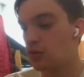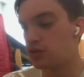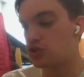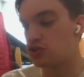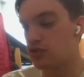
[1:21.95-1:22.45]

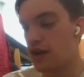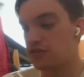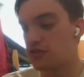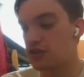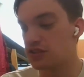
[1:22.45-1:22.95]
With the
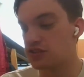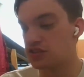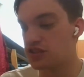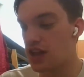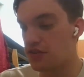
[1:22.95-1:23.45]
draft starting at
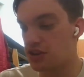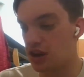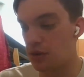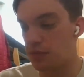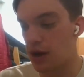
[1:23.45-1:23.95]

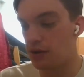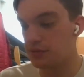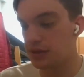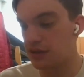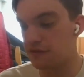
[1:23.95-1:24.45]
7, I'll
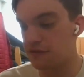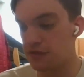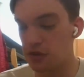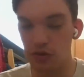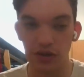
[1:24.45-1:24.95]
probably get
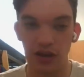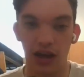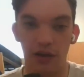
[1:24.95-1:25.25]
food.